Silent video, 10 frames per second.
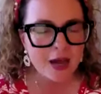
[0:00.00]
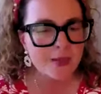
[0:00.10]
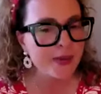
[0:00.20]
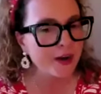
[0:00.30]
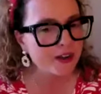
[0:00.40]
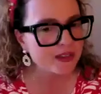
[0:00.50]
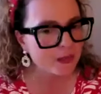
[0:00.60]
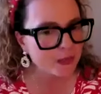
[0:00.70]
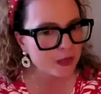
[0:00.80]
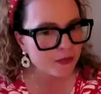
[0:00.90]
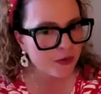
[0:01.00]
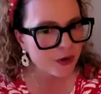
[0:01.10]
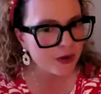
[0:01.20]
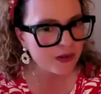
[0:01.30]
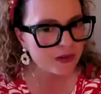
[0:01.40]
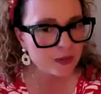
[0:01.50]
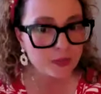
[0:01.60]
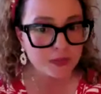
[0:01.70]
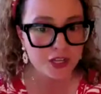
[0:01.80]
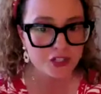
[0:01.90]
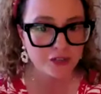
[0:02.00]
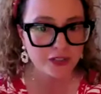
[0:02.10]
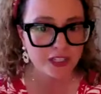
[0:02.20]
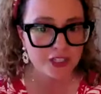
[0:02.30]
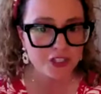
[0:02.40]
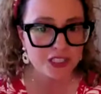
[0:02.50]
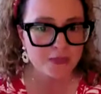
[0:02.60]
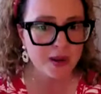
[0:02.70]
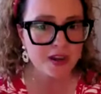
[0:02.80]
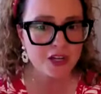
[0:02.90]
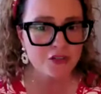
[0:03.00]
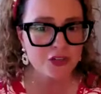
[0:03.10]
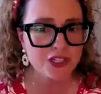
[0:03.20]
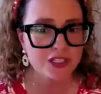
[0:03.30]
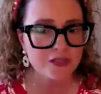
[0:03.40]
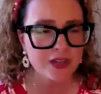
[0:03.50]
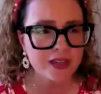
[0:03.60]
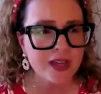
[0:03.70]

America the Beautiful, the Pledge of Allegiance, My Country Tis of